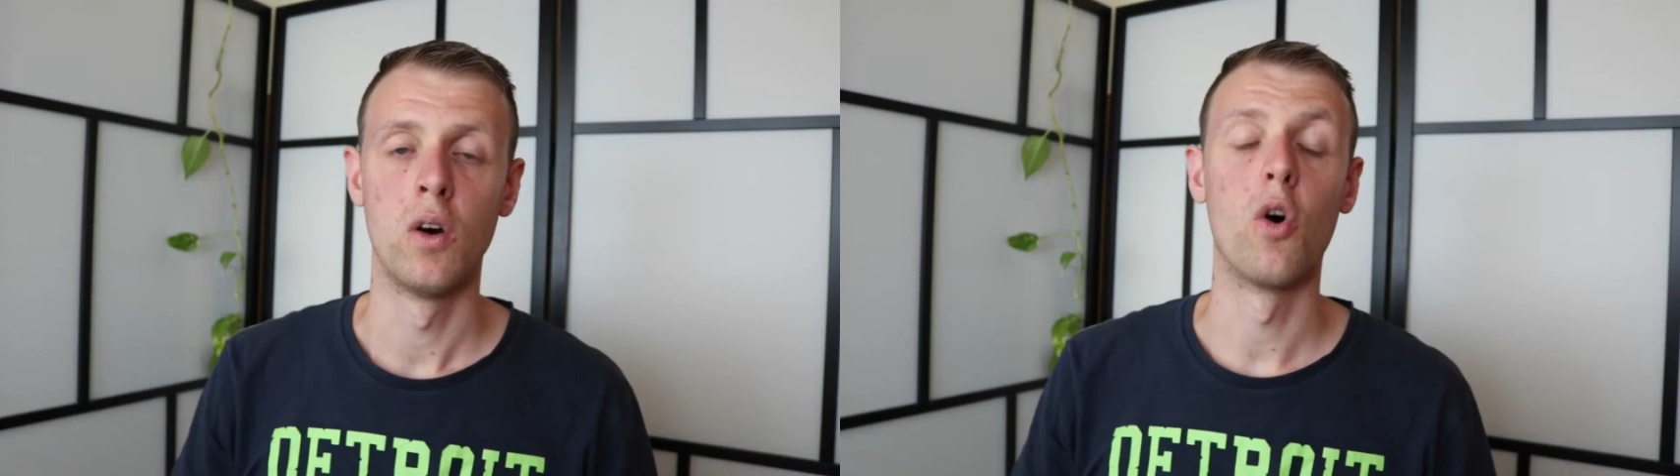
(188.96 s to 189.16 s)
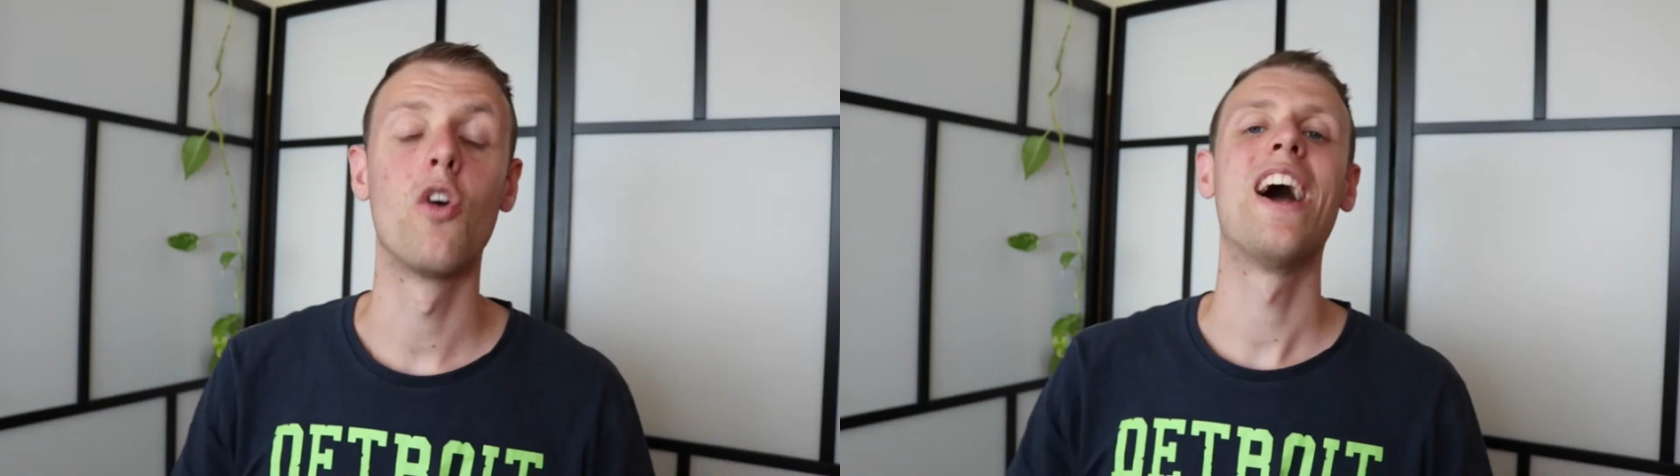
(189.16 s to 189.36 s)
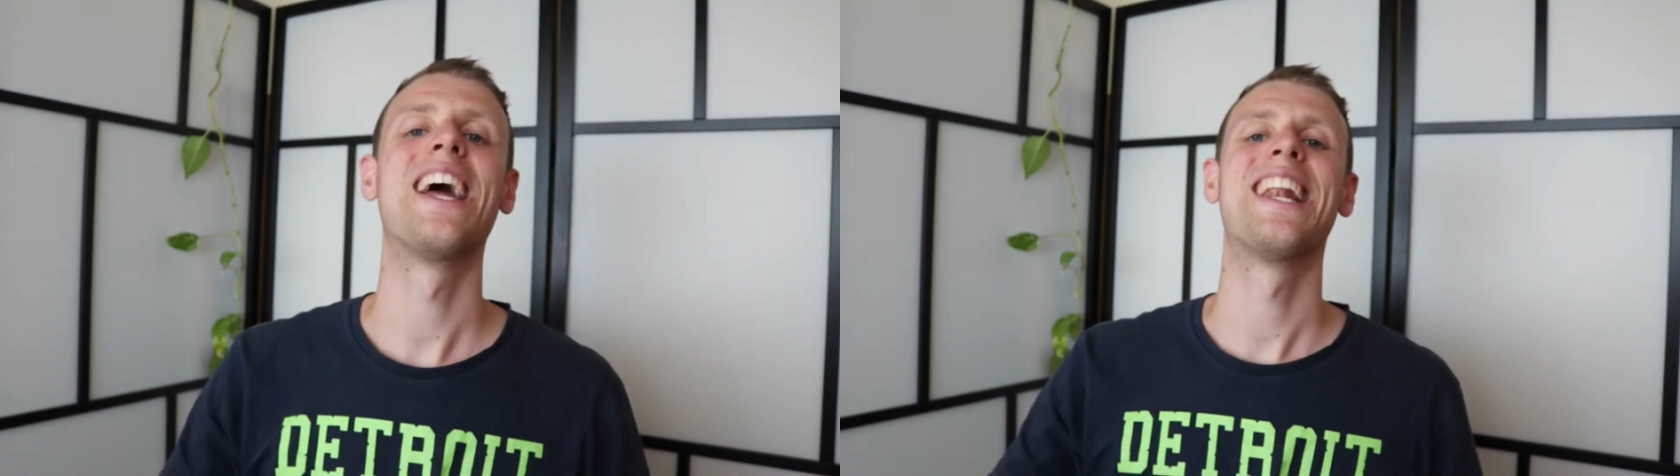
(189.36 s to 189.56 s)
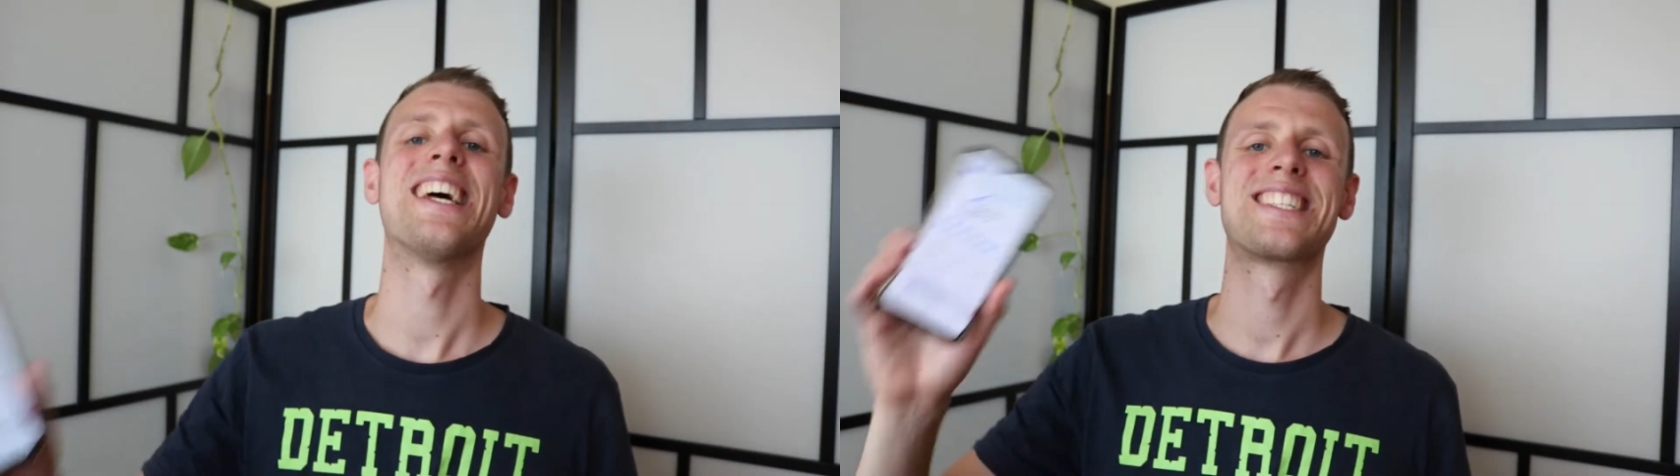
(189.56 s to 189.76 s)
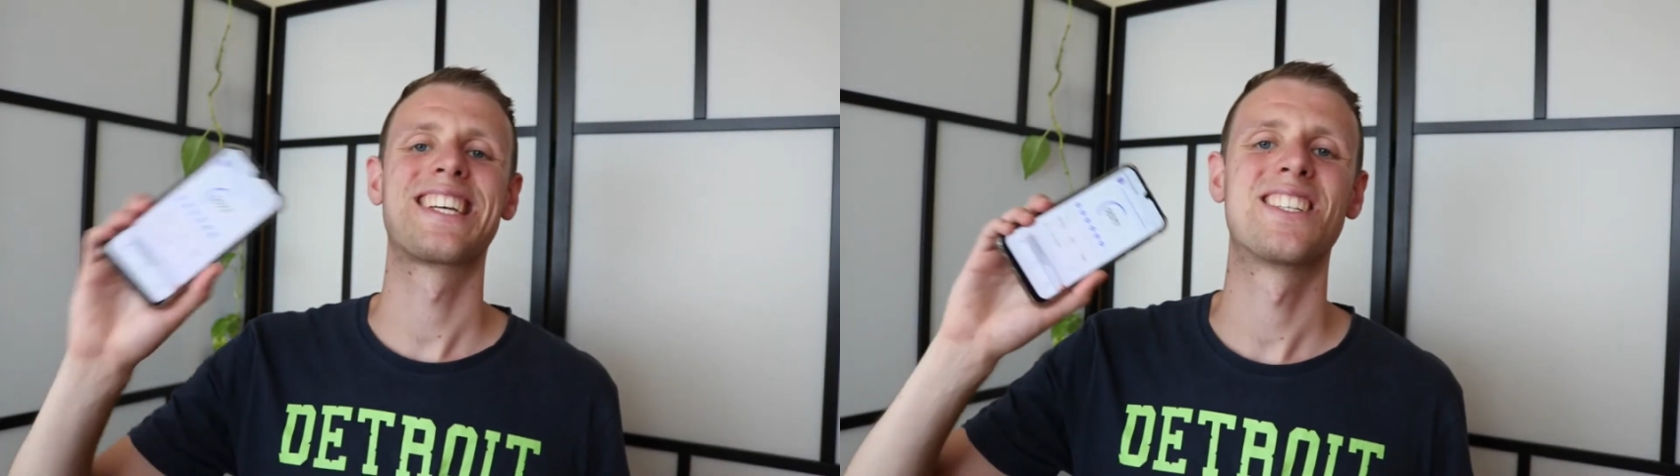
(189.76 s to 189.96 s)
Alright,
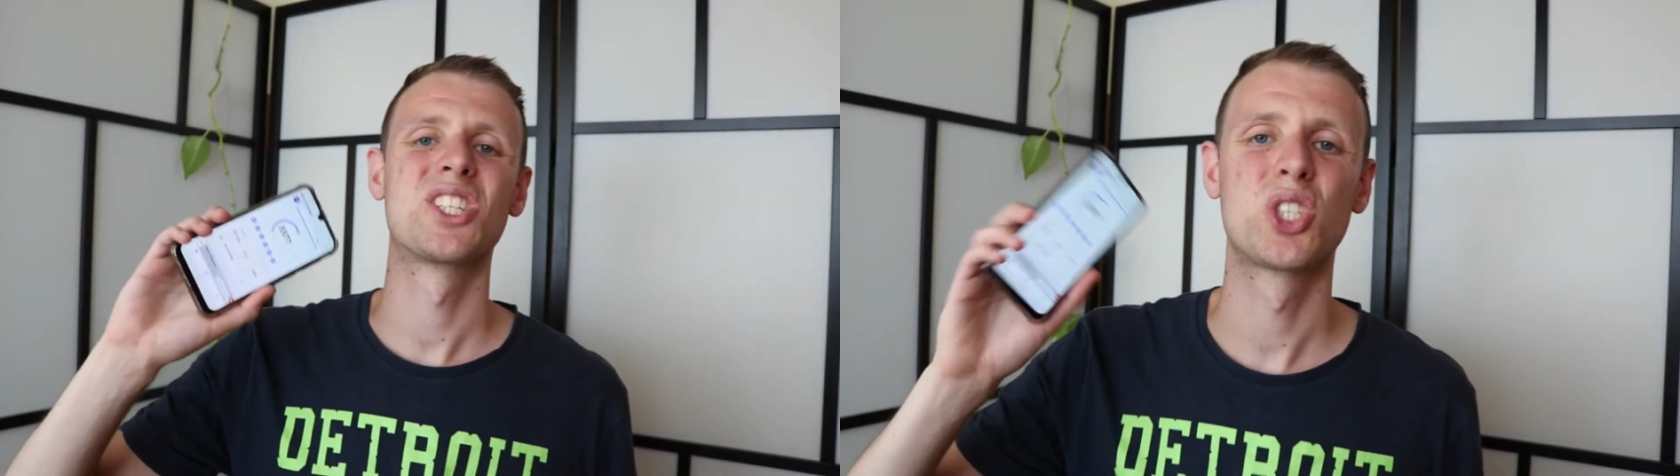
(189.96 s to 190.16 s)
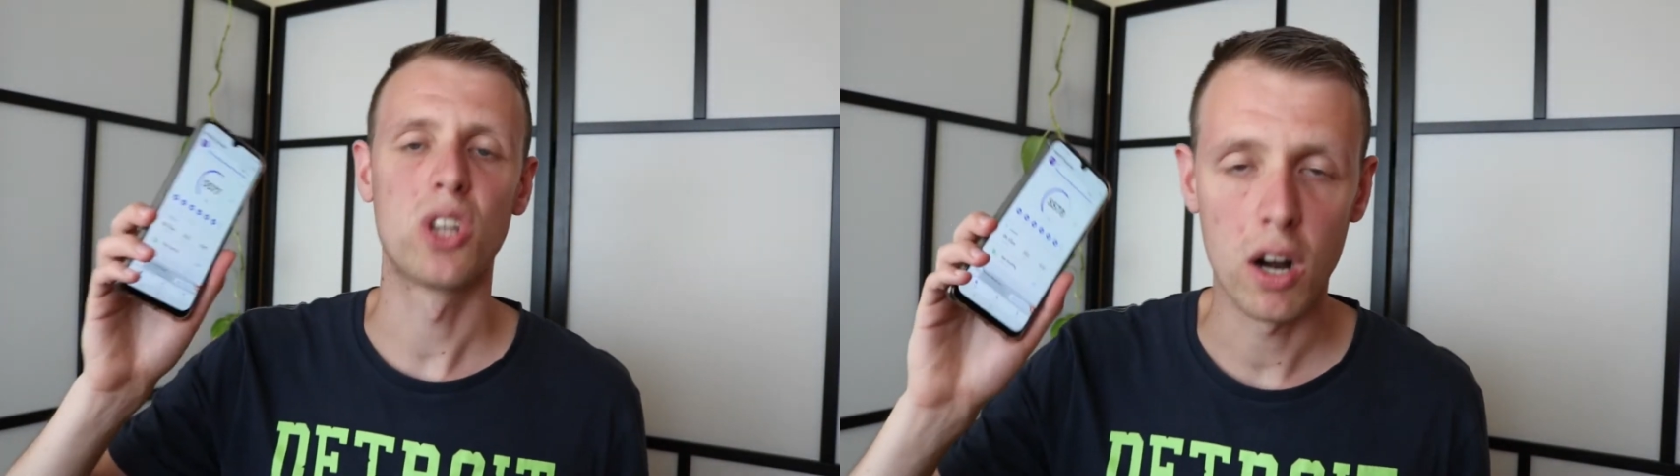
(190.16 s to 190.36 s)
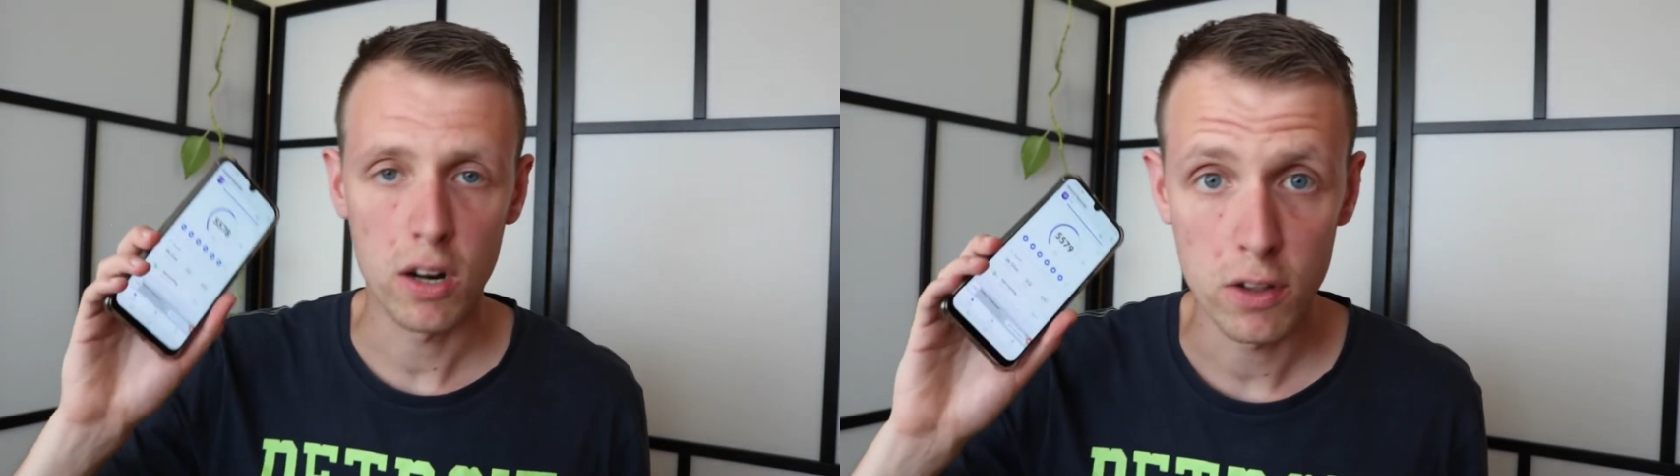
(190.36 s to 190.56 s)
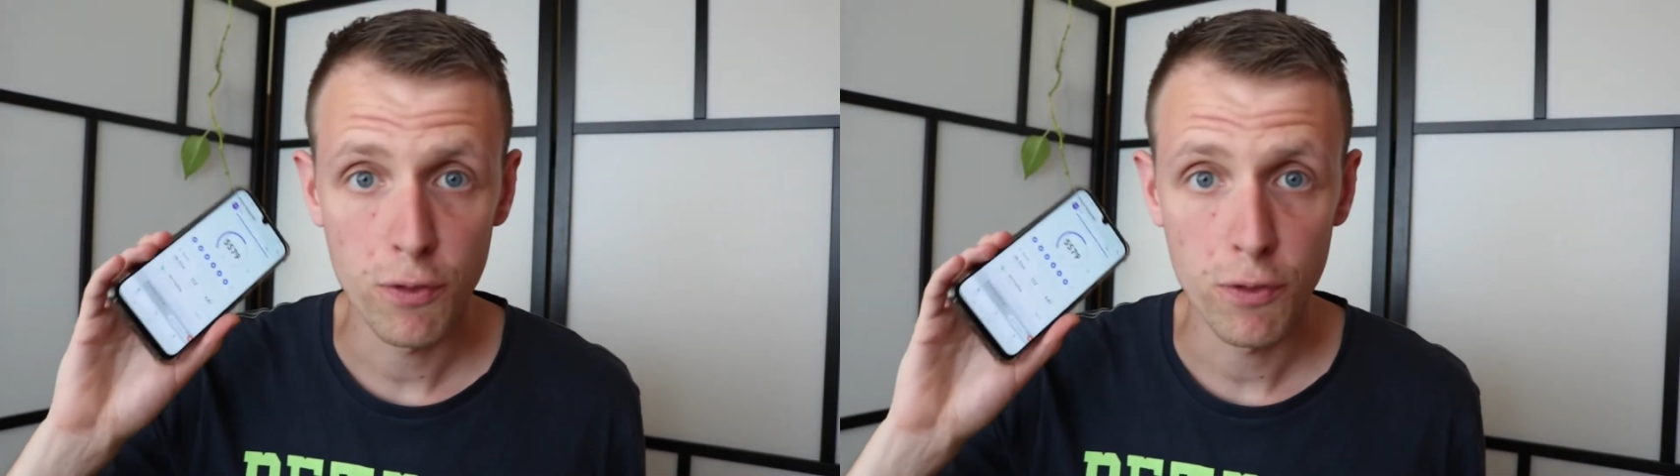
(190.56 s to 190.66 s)
let's get started.